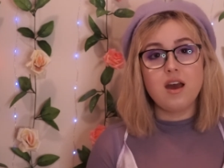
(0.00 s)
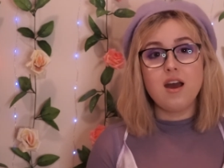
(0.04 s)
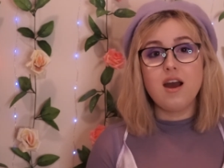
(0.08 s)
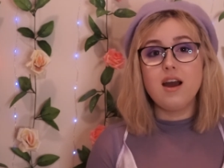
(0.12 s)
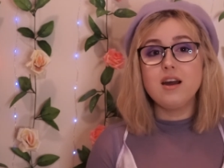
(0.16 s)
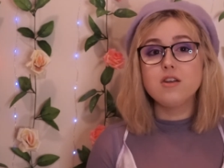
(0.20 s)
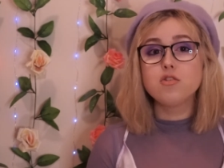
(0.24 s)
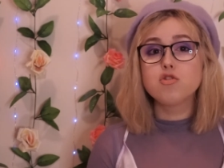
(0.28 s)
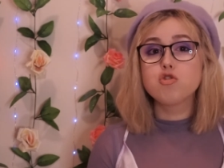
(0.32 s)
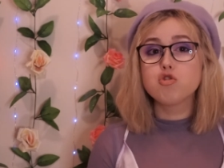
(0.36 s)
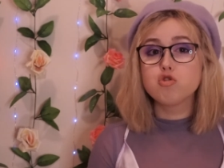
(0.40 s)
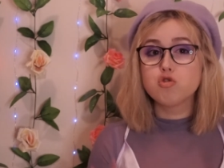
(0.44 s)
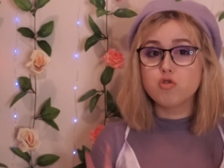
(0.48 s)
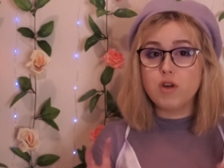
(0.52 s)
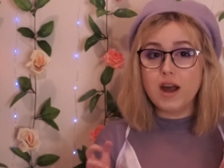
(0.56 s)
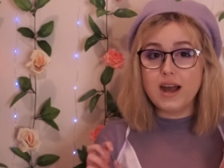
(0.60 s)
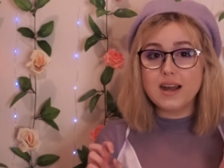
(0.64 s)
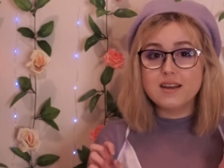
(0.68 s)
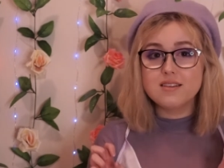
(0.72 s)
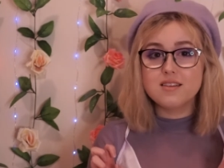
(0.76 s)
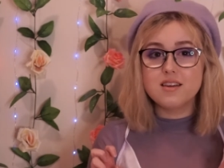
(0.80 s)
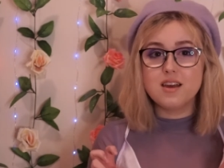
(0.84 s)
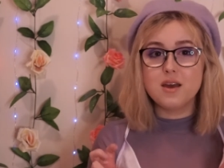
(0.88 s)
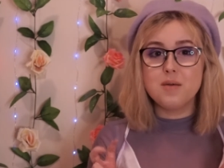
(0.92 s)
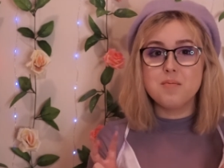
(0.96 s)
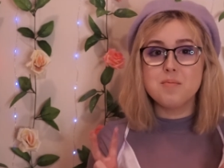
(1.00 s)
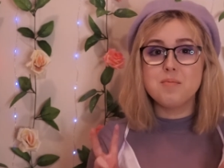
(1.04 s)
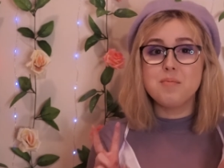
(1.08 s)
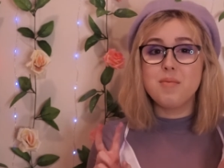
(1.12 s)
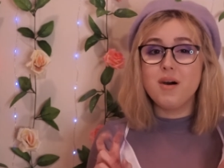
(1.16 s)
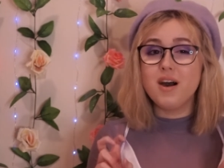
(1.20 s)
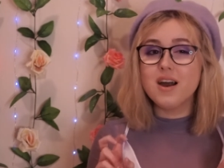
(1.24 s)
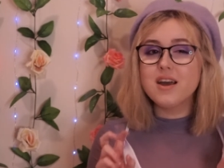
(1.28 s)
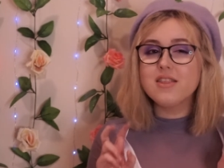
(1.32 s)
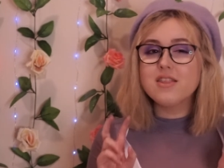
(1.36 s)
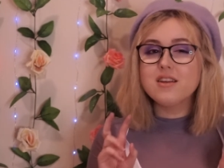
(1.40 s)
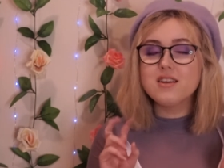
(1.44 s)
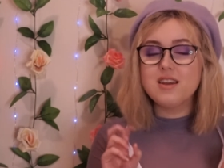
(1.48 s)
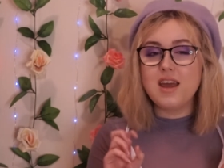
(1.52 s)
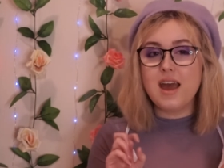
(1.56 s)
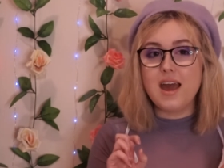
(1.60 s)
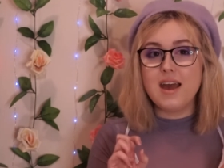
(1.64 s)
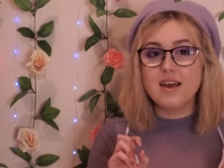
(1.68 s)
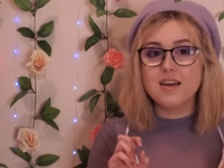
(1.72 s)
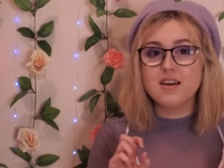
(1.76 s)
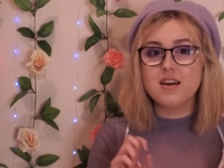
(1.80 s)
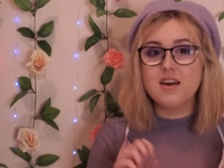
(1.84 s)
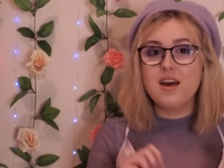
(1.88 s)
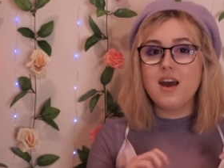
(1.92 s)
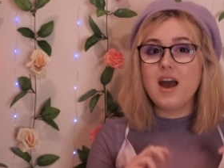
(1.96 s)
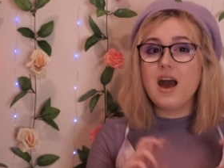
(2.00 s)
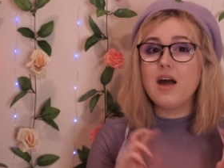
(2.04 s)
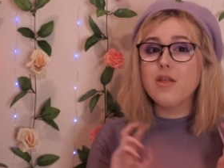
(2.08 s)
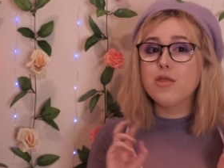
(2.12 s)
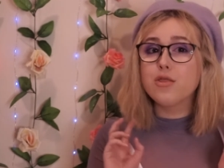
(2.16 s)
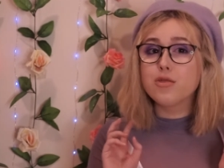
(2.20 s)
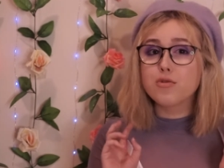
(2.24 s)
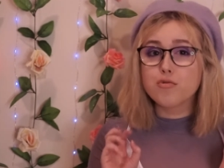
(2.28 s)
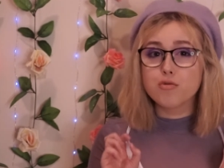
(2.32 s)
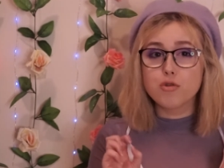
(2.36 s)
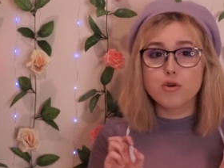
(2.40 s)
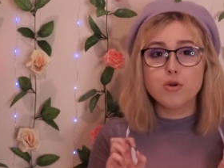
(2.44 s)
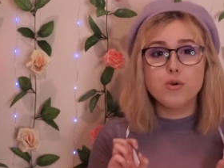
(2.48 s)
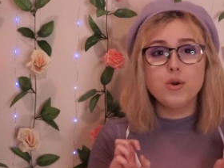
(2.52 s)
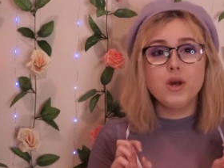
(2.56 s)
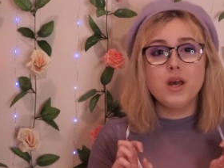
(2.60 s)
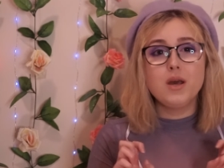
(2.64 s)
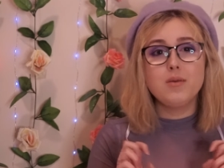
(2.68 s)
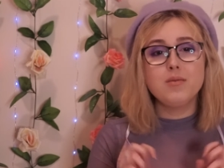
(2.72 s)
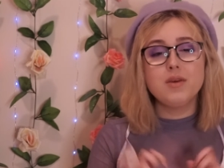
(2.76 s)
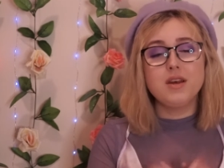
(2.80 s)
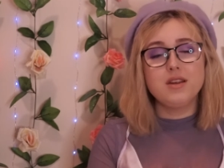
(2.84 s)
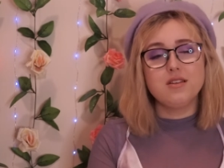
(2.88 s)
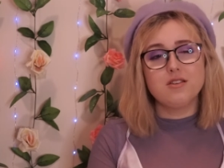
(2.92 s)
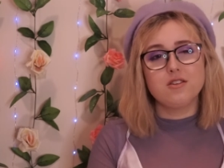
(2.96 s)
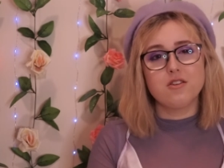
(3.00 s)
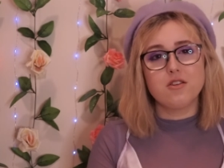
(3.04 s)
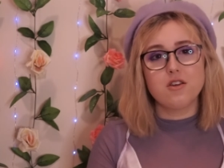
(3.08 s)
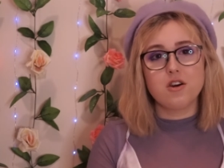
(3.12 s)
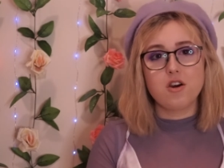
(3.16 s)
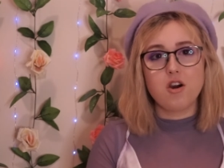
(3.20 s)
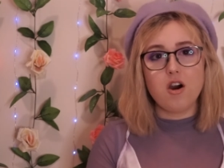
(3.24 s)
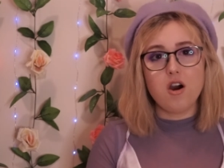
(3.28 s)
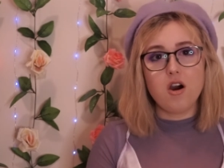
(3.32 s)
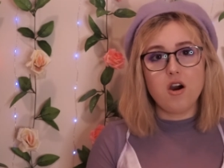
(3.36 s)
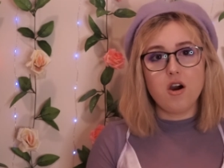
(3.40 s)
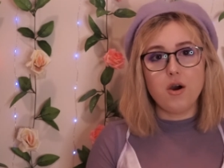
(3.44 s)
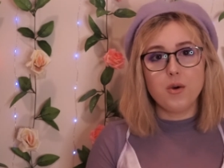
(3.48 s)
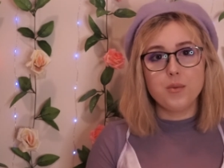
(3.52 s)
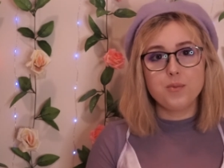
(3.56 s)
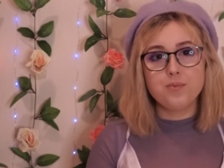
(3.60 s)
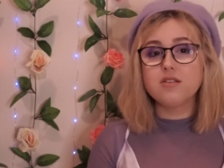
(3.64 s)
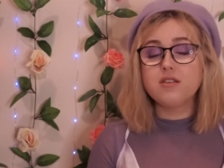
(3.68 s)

and dragged him by the neck and threw him into the car.